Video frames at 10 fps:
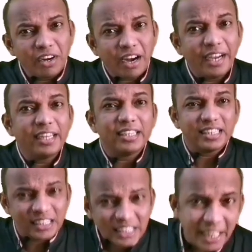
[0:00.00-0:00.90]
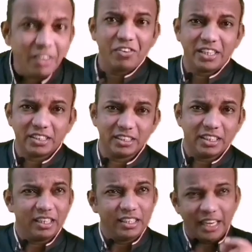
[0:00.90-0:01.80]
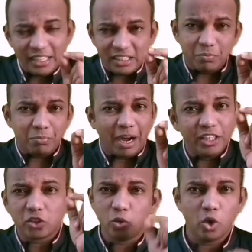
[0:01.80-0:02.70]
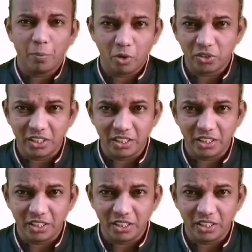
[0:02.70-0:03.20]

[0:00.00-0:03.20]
we will write second fraction, that is minus 2